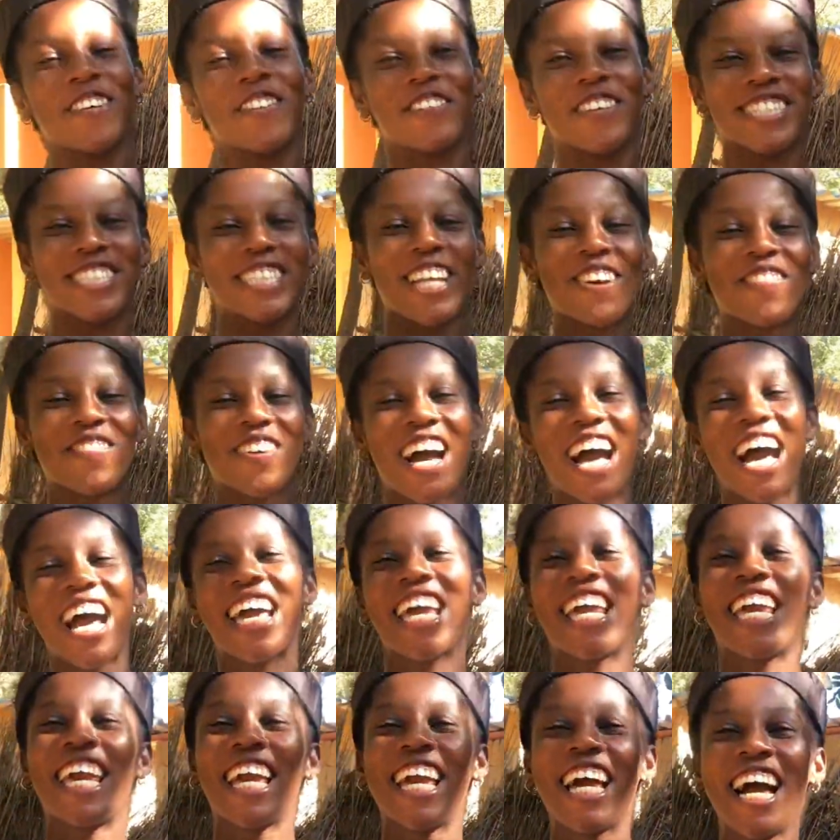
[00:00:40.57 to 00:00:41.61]
the first time
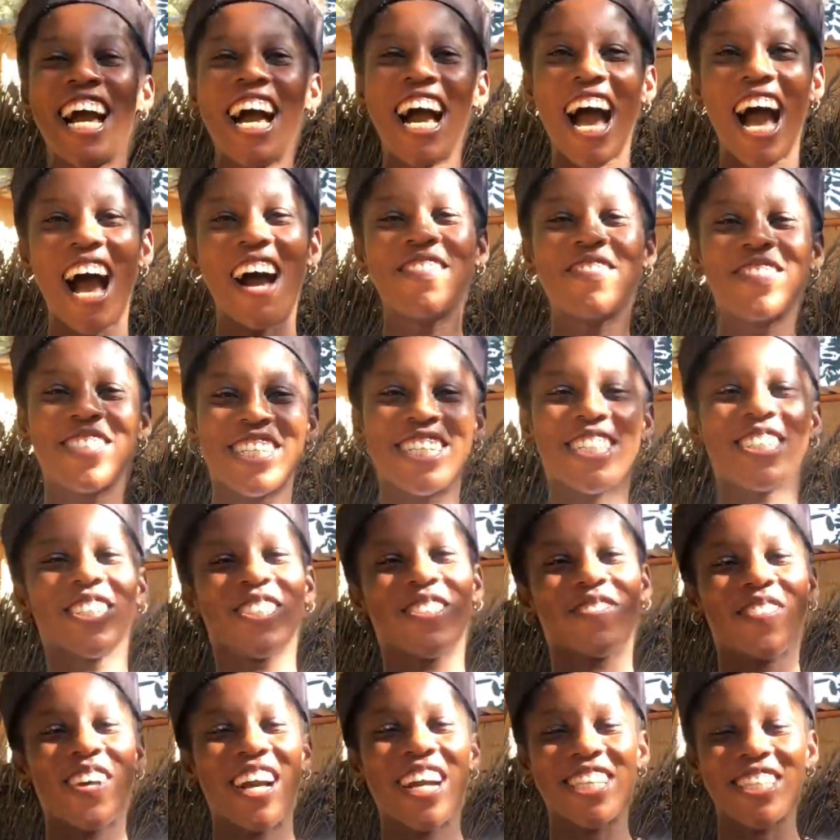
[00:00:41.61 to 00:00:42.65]
hi i'm tino
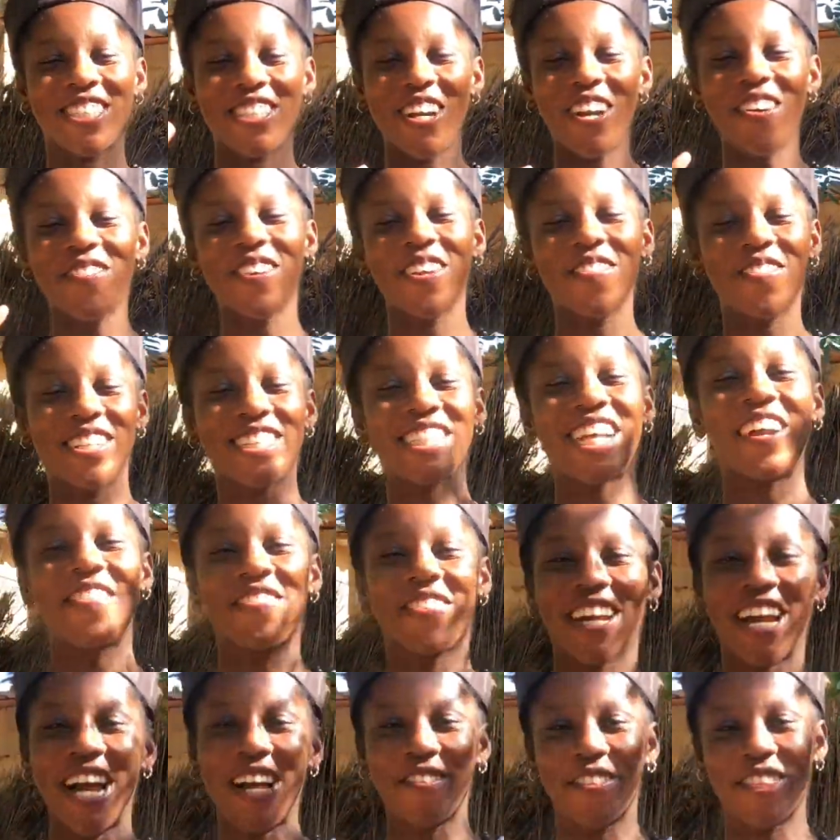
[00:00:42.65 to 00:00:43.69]
sparks your favorite
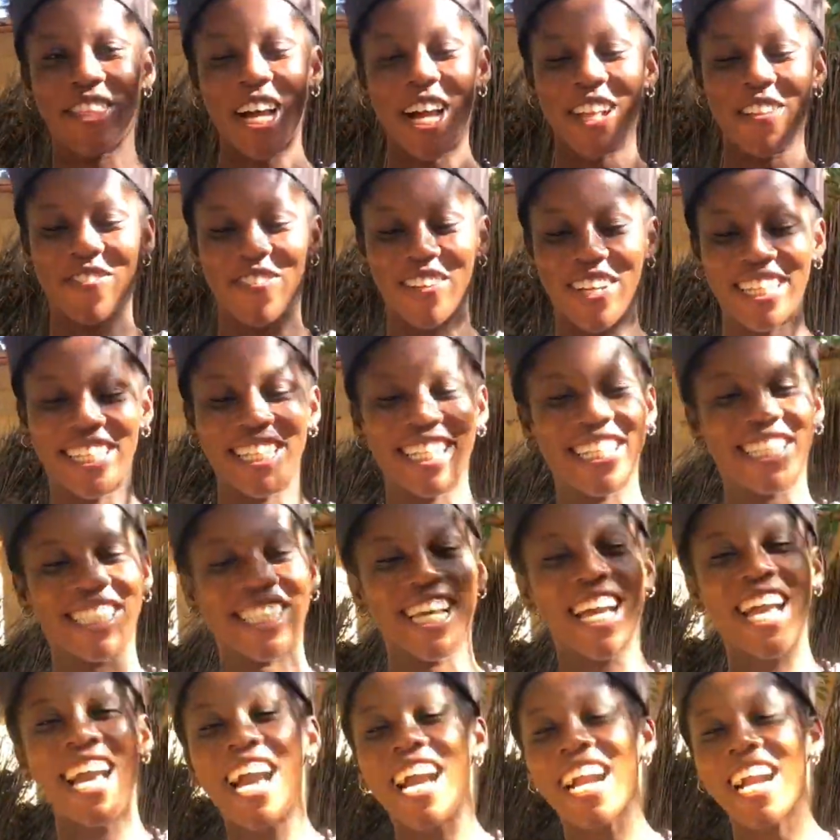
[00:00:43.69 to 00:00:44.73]
african without borders
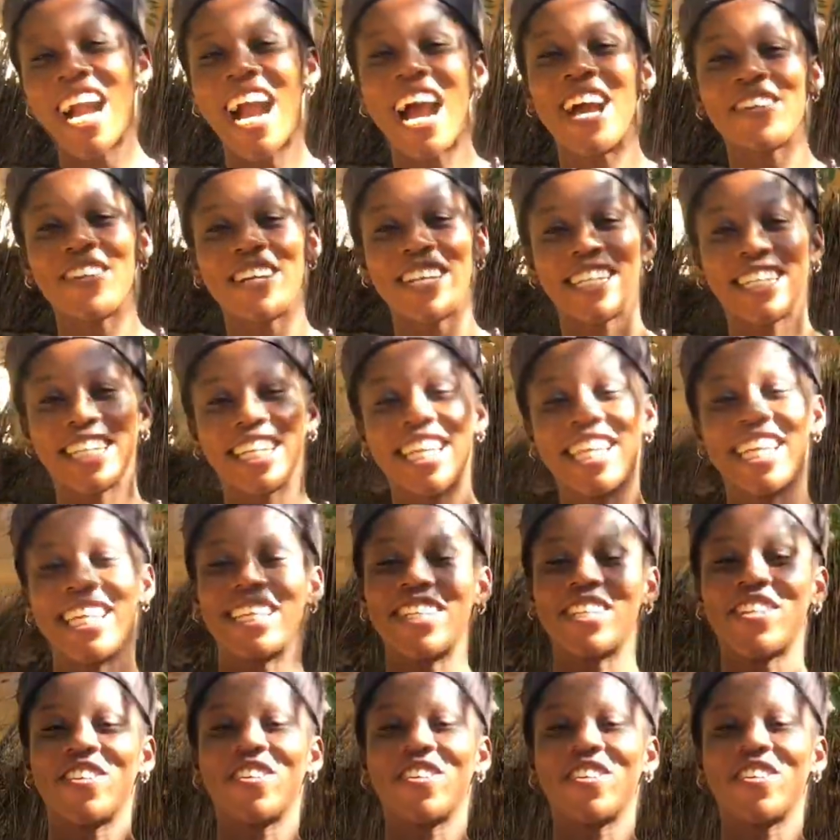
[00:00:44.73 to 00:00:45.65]
currently in